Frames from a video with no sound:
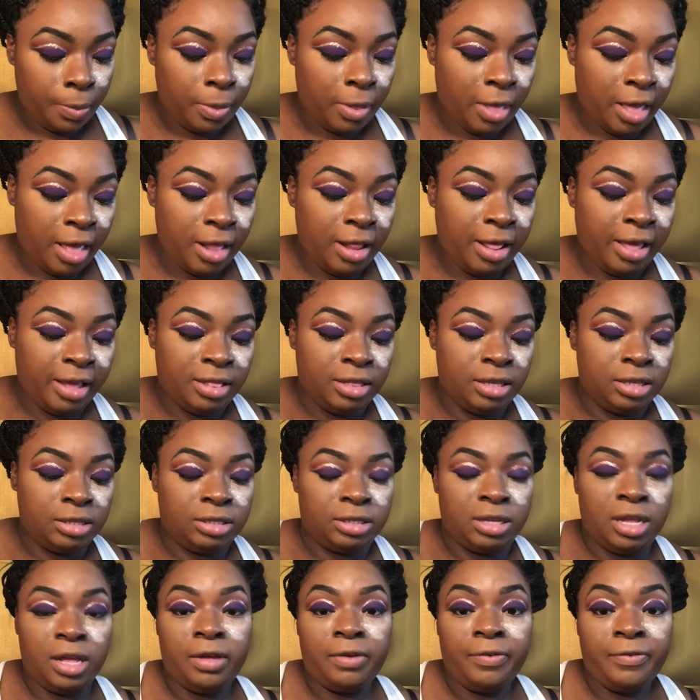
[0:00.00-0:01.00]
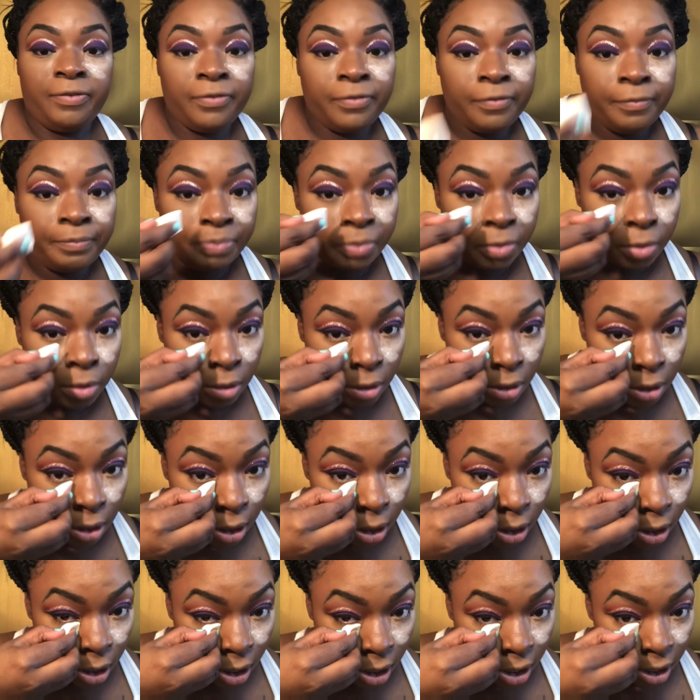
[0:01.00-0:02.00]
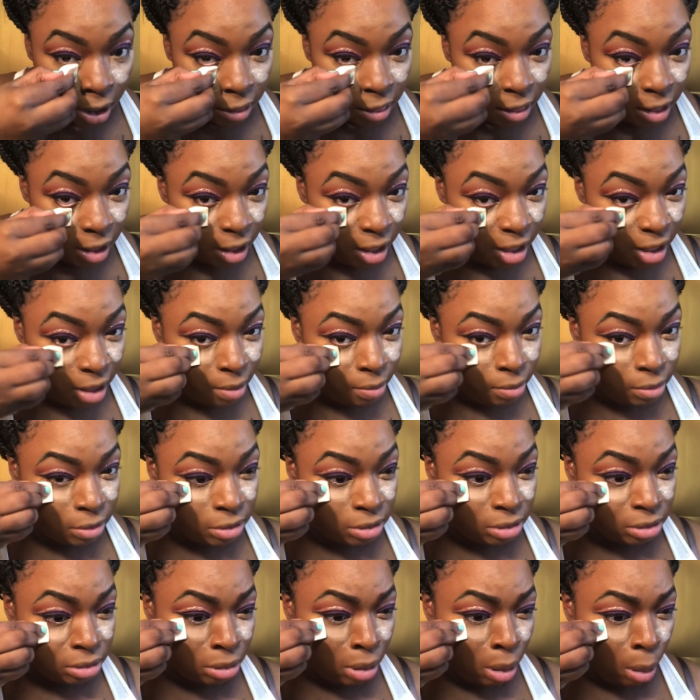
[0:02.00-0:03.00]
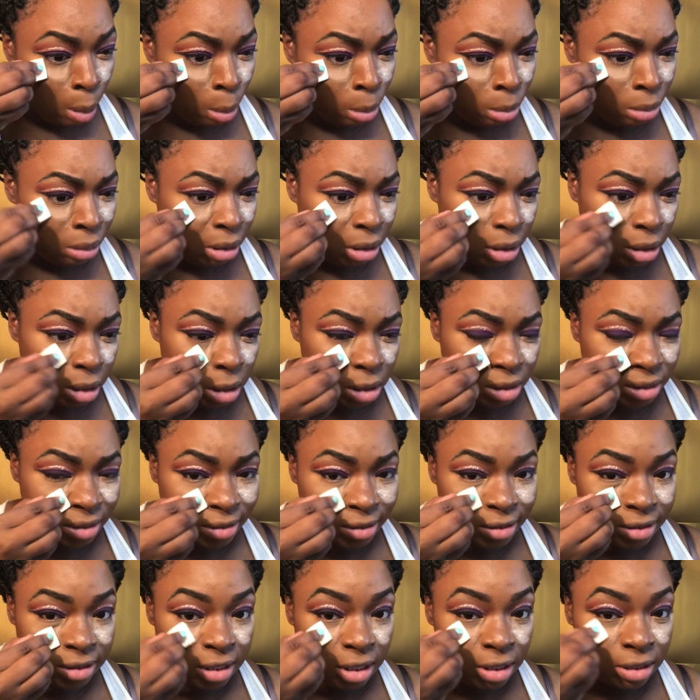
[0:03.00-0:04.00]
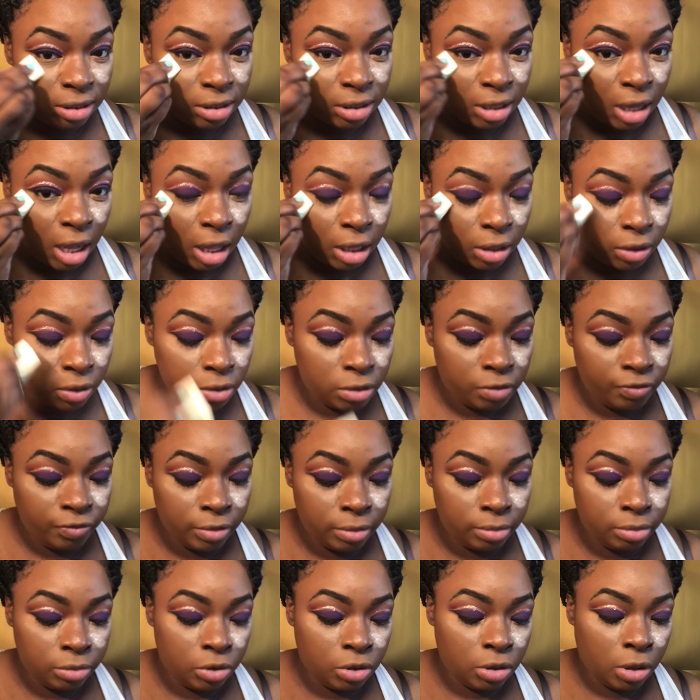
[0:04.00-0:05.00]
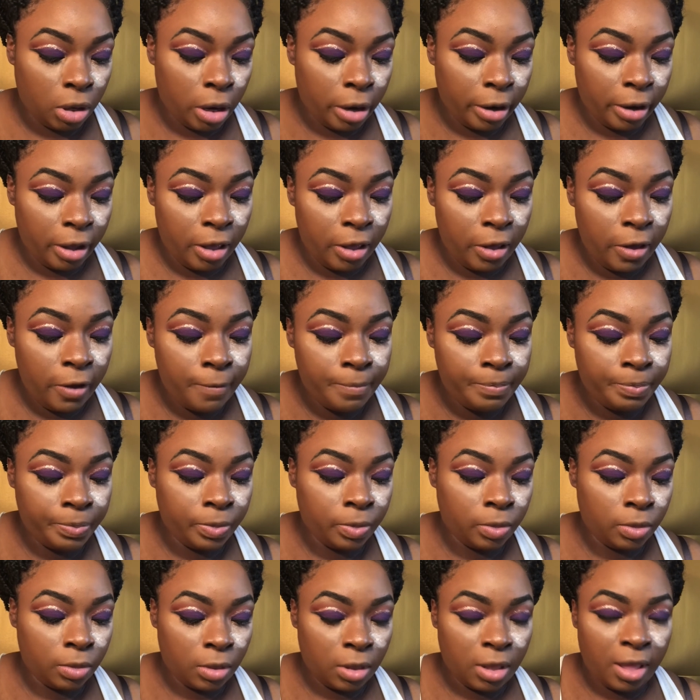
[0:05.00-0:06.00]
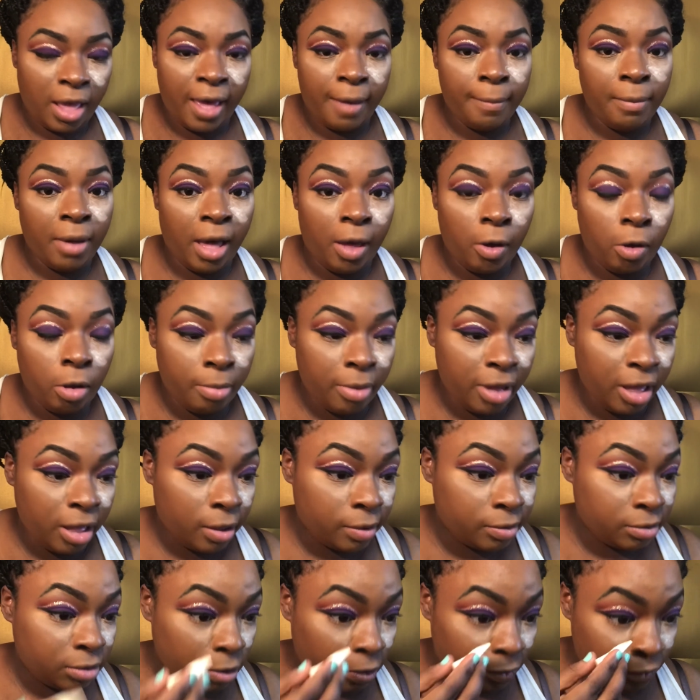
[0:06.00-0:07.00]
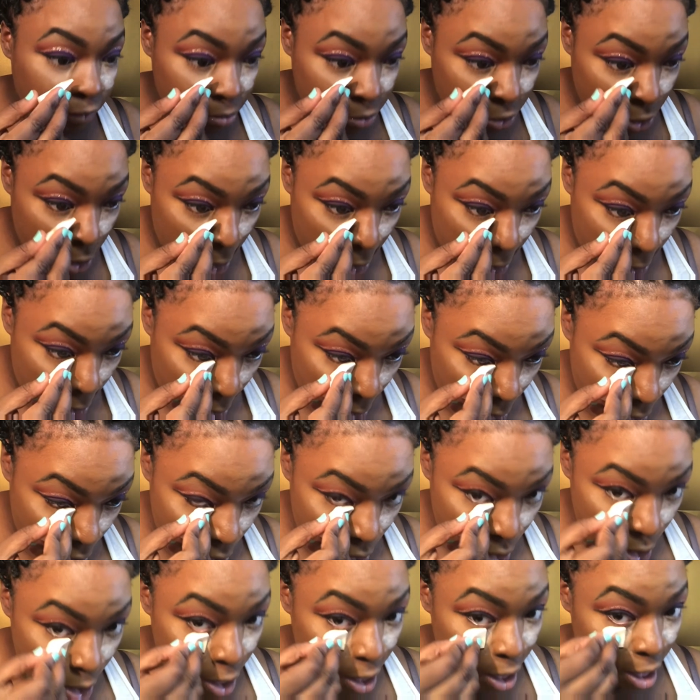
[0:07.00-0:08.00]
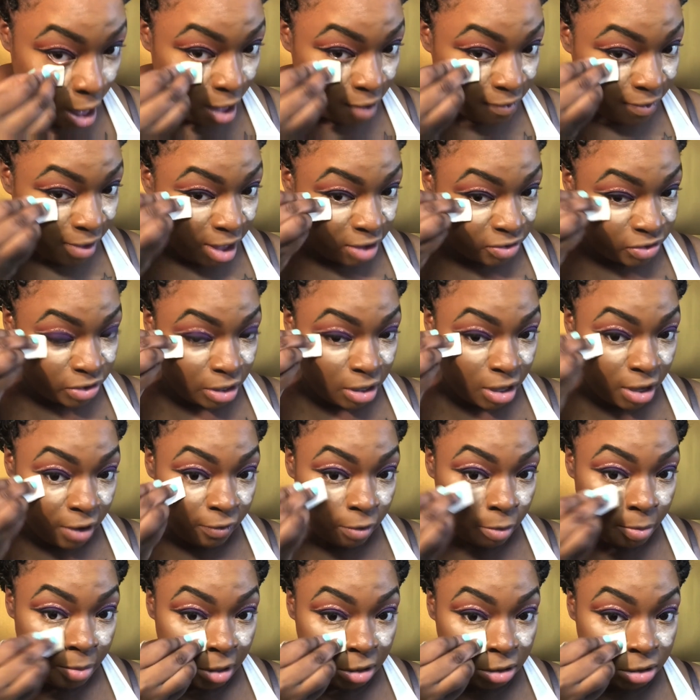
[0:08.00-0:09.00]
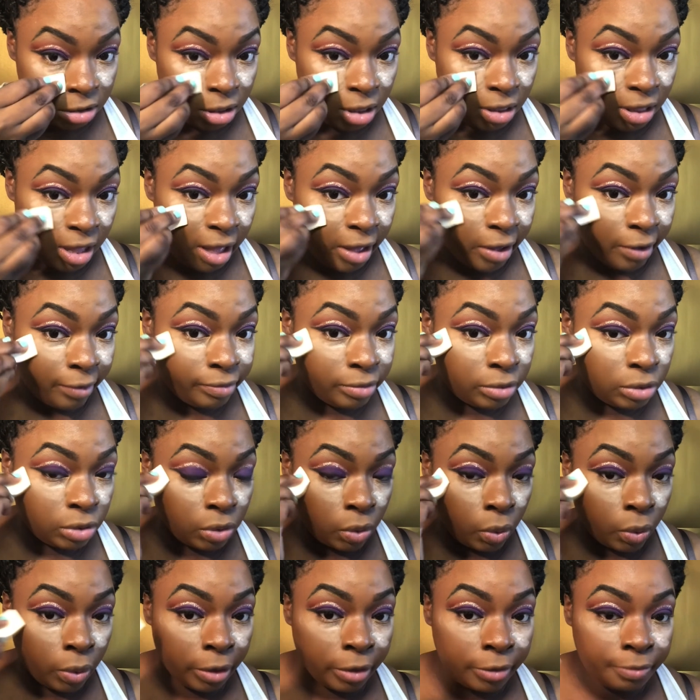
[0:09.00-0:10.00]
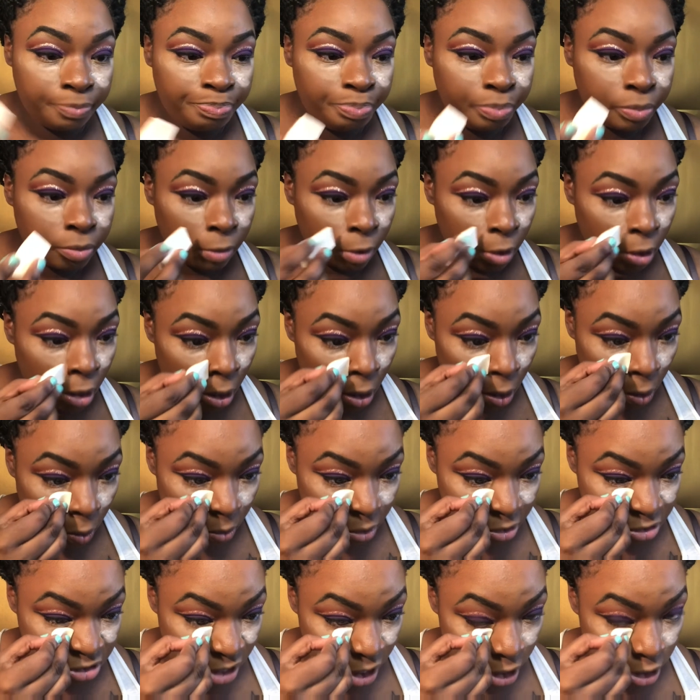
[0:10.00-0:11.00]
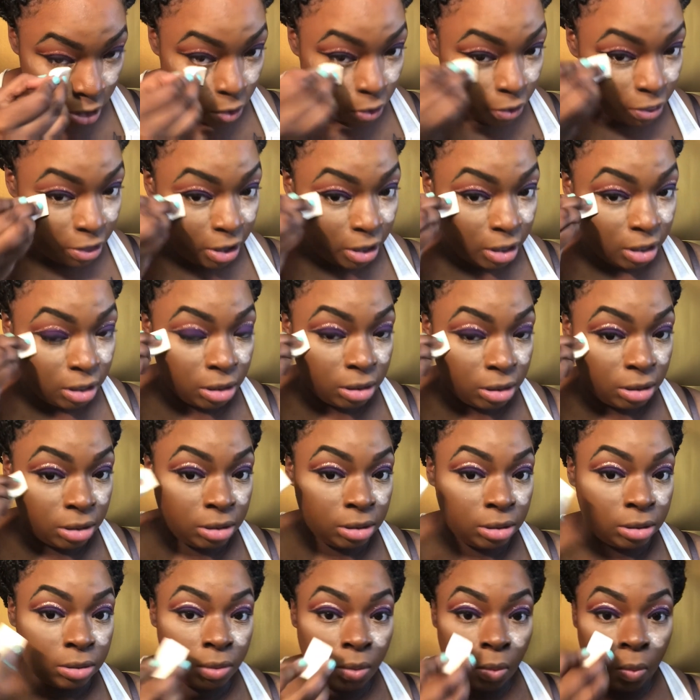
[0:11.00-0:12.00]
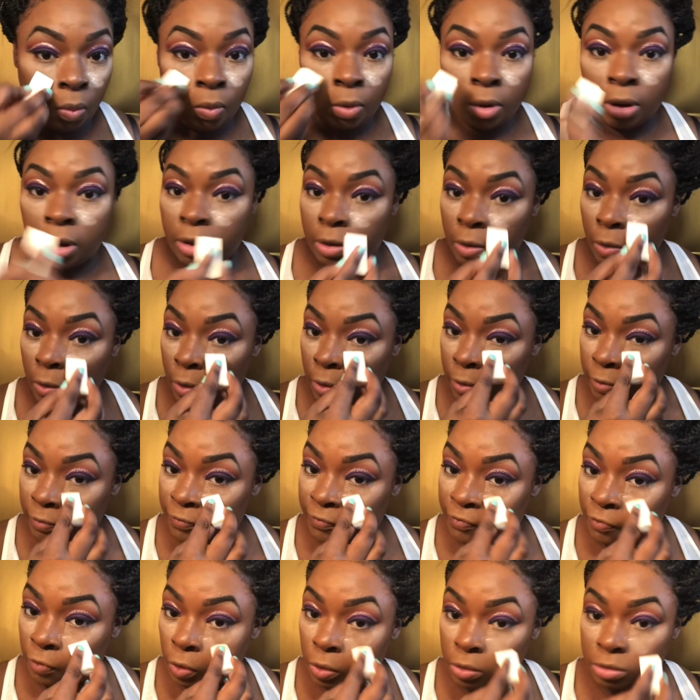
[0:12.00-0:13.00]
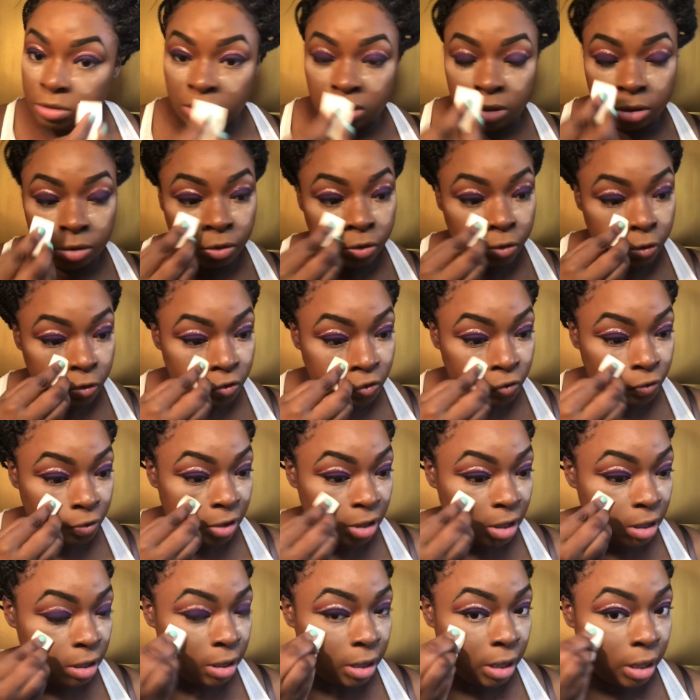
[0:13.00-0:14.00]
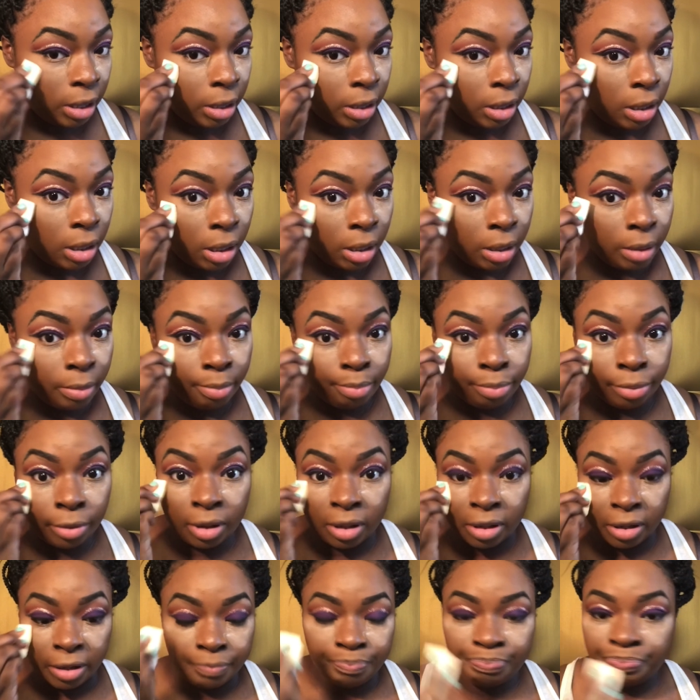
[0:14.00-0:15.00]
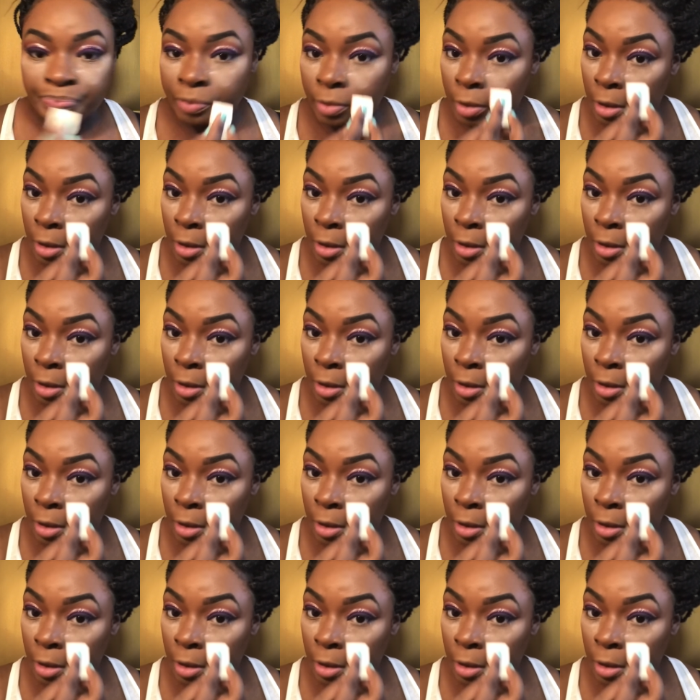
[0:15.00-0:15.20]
I like this stuff. I think it was only $6 from Target. I buy all my e.l.f. stuff from Target. I've actually never been to the e.l.f. store, which I know there is one on Fulton Street in Brooklyn.